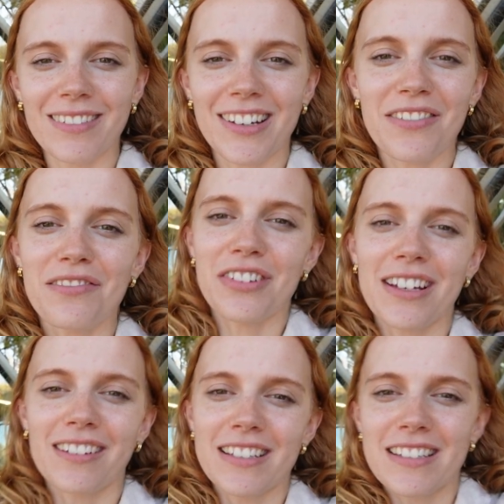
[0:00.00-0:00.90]
I don't
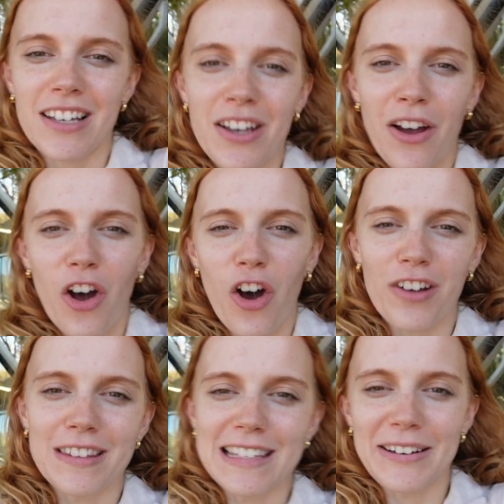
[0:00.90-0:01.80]
feel as hot
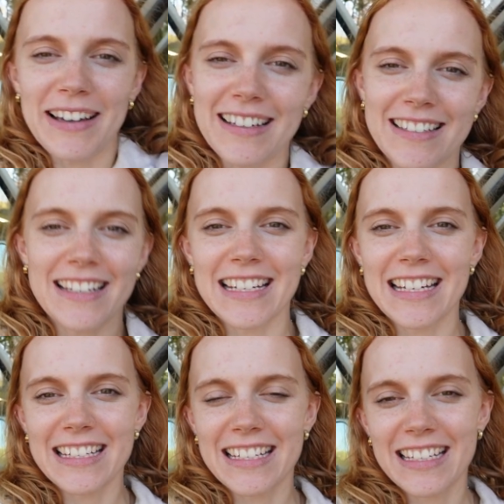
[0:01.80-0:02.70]
and sweaty as I did